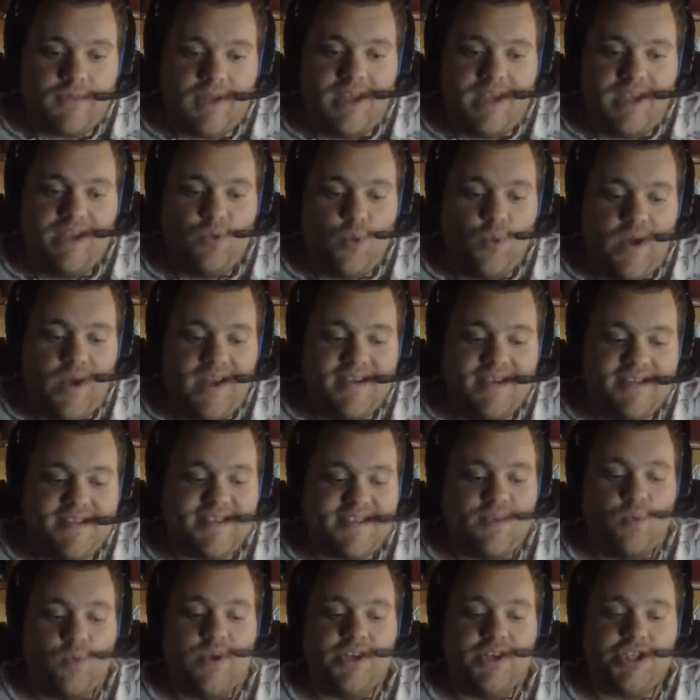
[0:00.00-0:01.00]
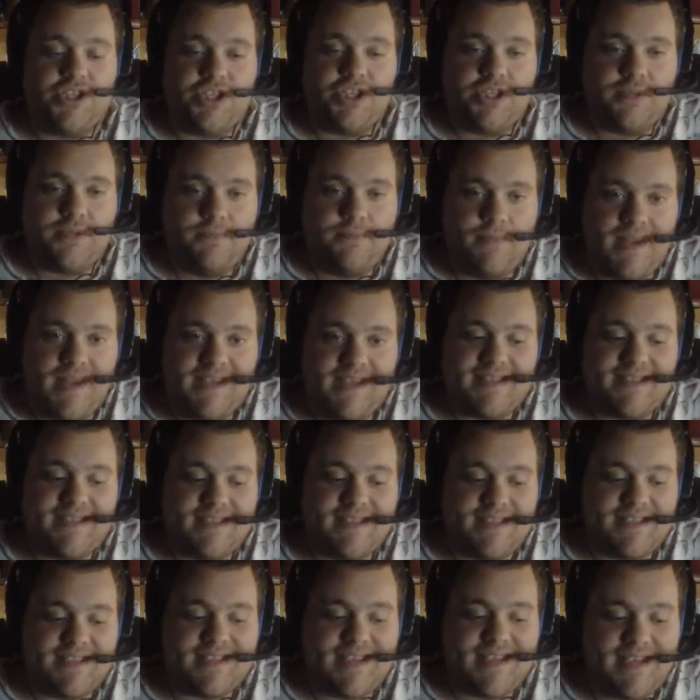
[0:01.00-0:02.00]
in ways in which makes
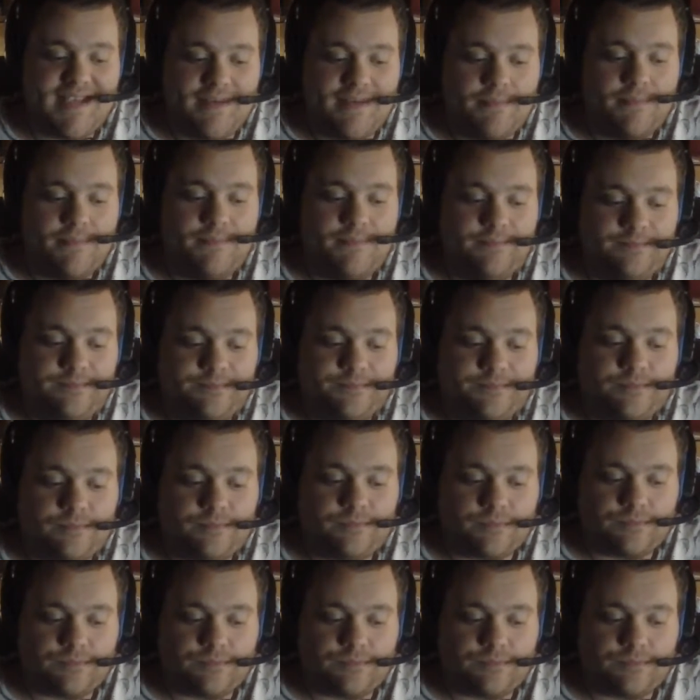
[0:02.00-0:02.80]
it seem